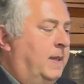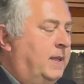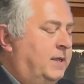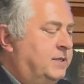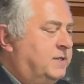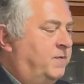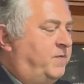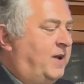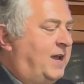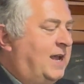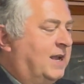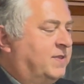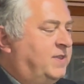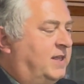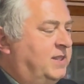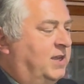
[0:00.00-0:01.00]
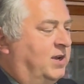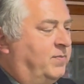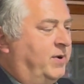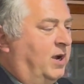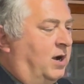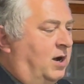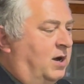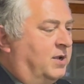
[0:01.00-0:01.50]
is the fact that they'll
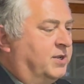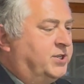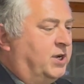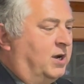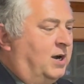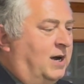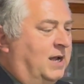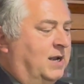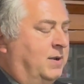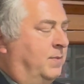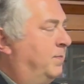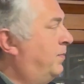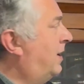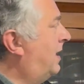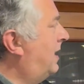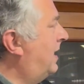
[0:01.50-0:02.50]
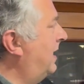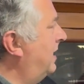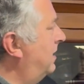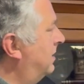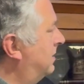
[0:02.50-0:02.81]
be all taught by